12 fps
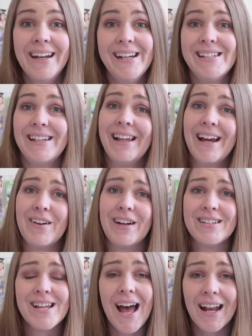it's
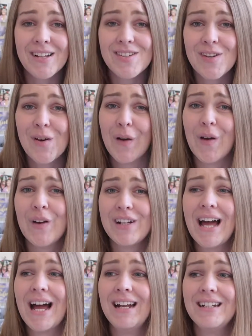hilarious and it's so good
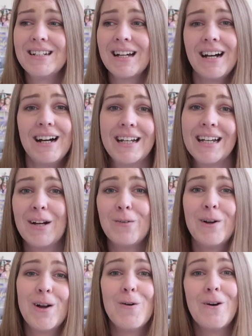and I kind of
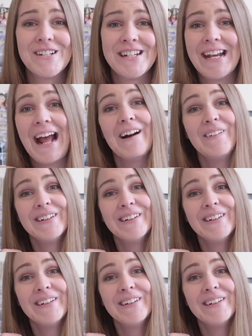want to go watch it now.